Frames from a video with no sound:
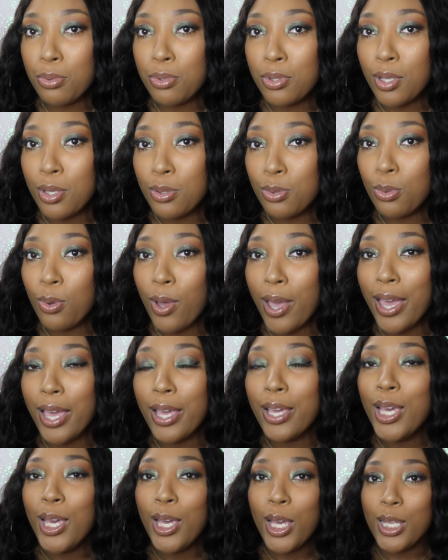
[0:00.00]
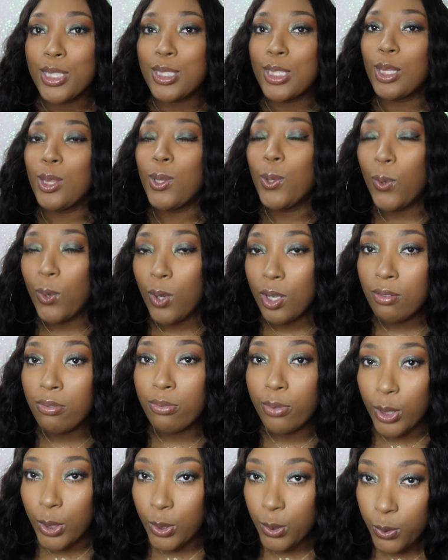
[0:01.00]
you, sis, okay? It's a long
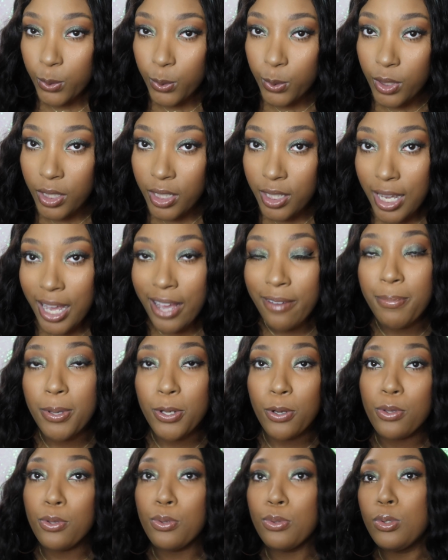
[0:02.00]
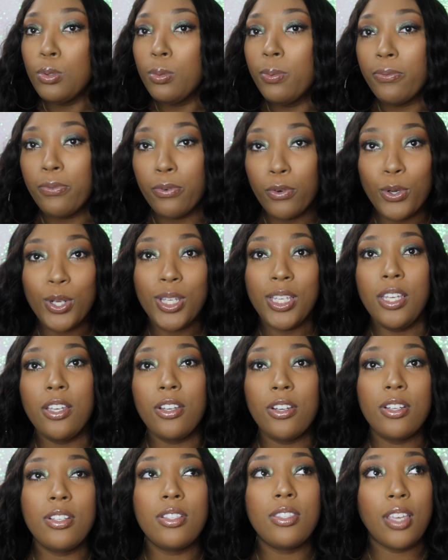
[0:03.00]
road. I've been on YouTube for
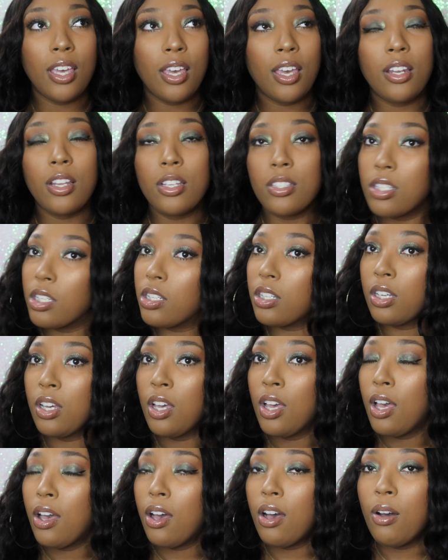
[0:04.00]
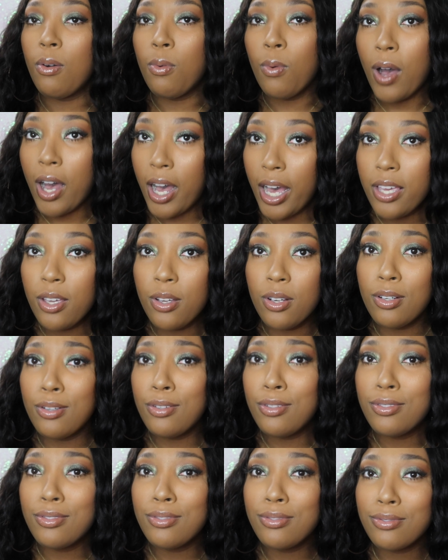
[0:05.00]
years, and it took a
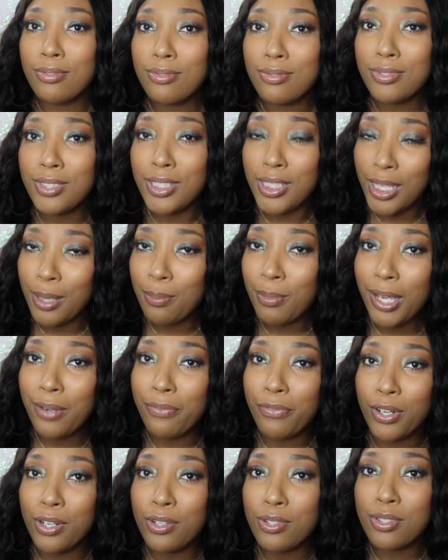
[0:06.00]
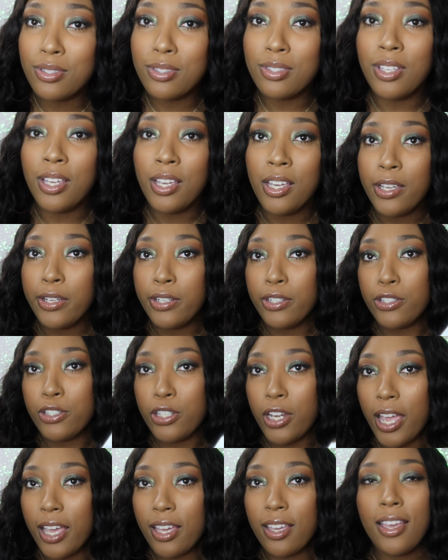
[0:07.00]
while to get my first
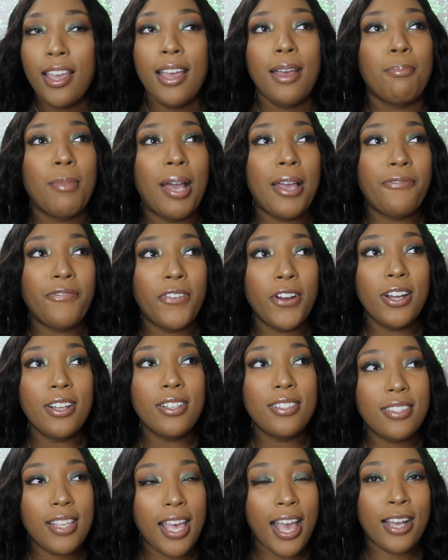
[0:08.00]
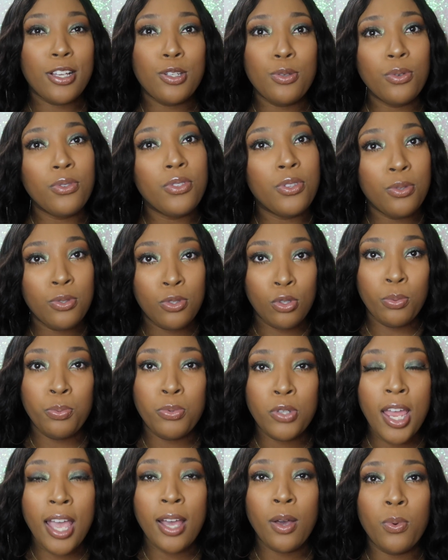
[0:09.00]
check. My first actual YouTube
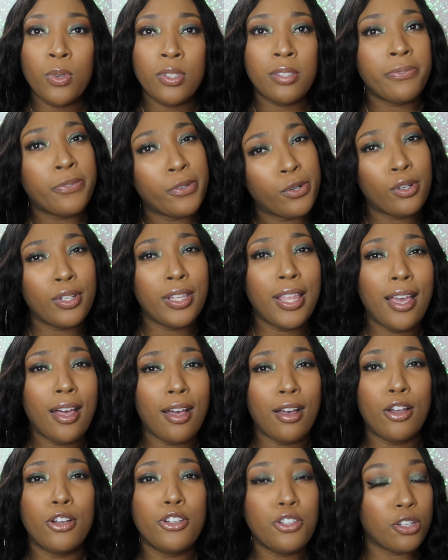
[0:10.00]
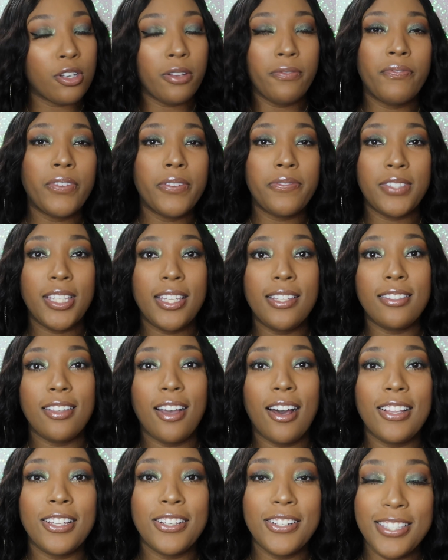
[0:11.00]
check was for like
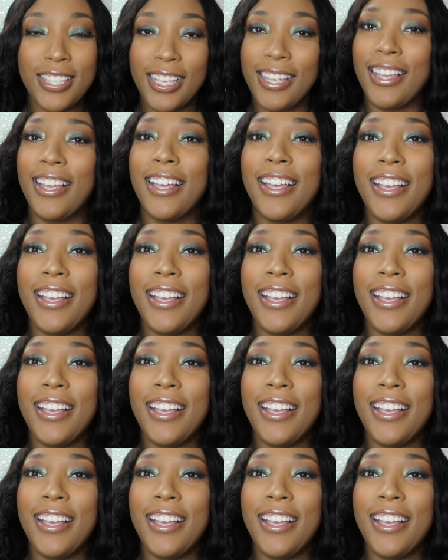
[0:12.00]
$115,